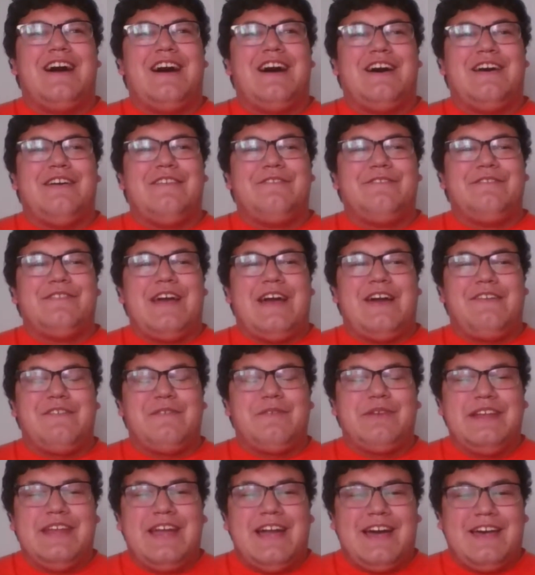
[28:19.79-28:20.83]

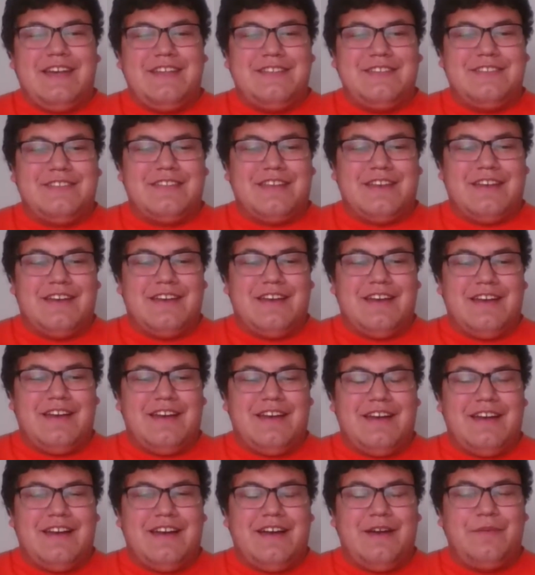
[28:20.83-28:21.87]
Everybody has
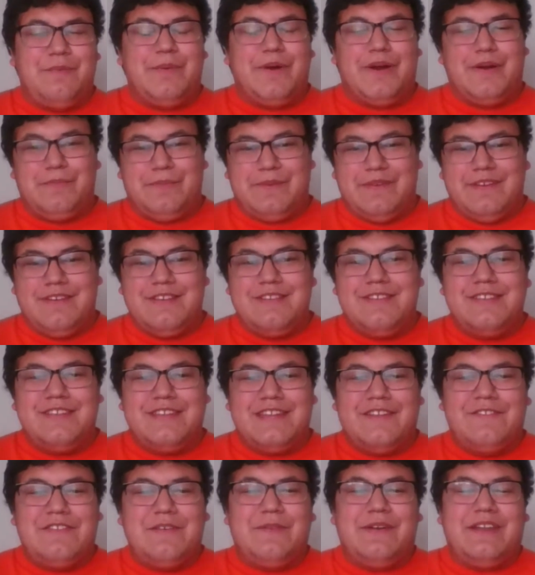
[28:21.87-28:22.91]
a purpose
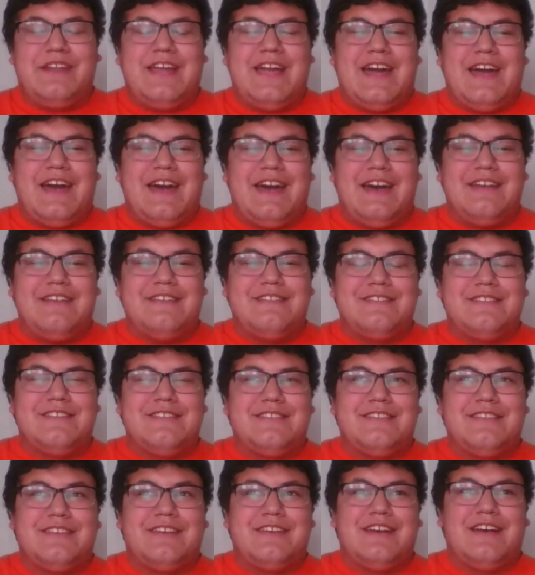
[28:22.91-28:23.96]
and everybody
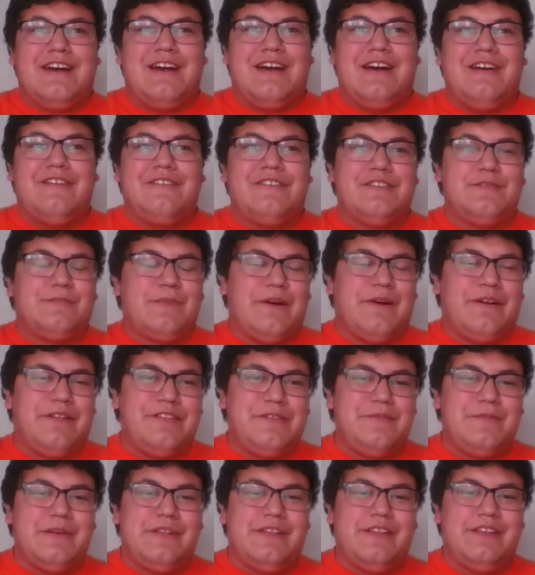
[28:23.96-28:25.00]
has
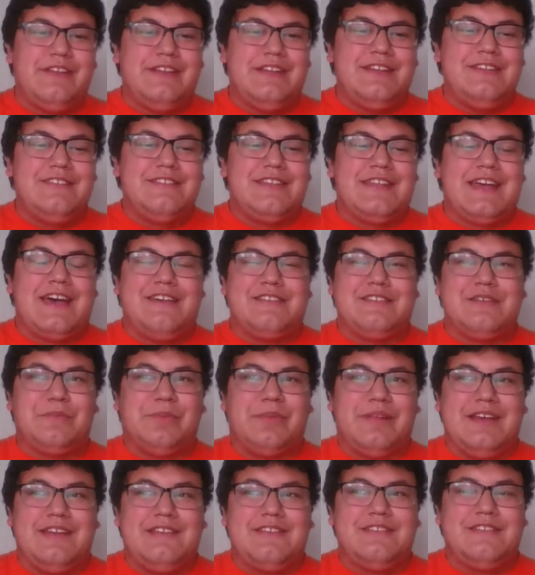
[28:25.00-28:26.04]
responsibilities and has a
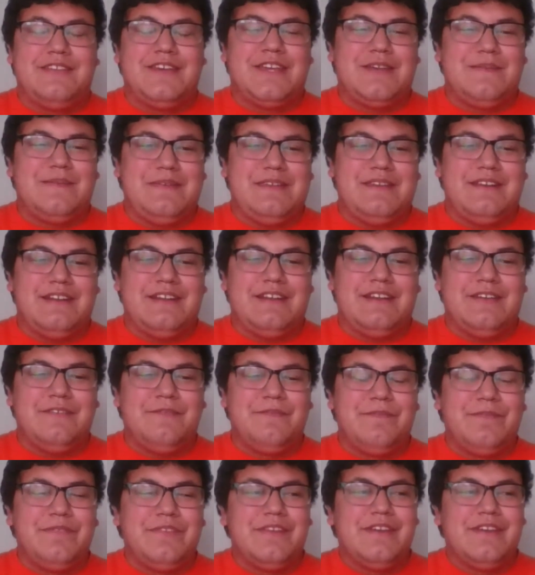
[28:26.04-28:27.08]
place in the community.